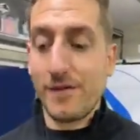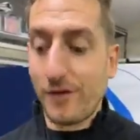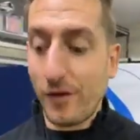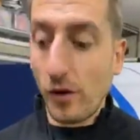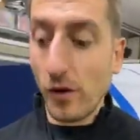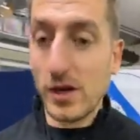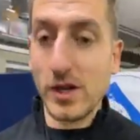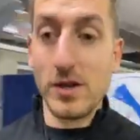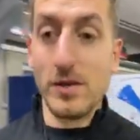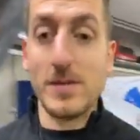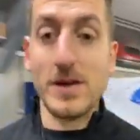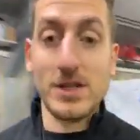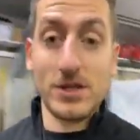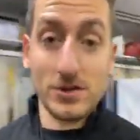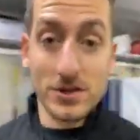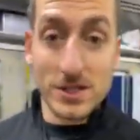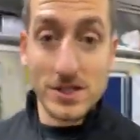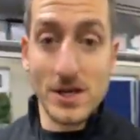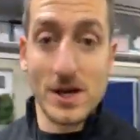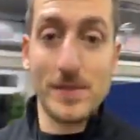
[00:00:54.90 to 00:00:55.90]
volume in
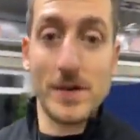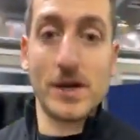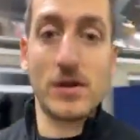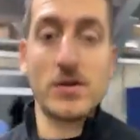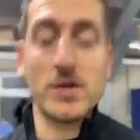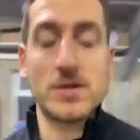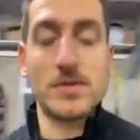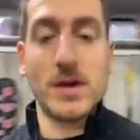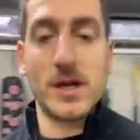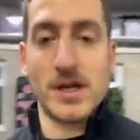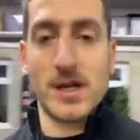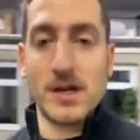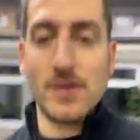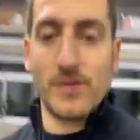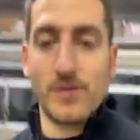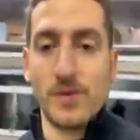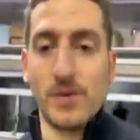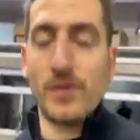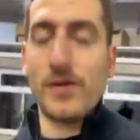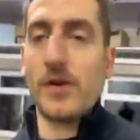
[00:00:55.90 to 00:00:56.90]
your stomach, which might keep
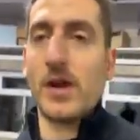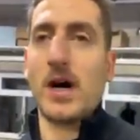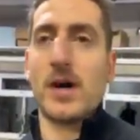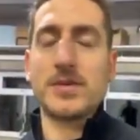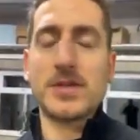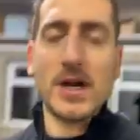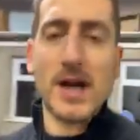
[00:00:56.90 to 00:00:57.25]
you full up.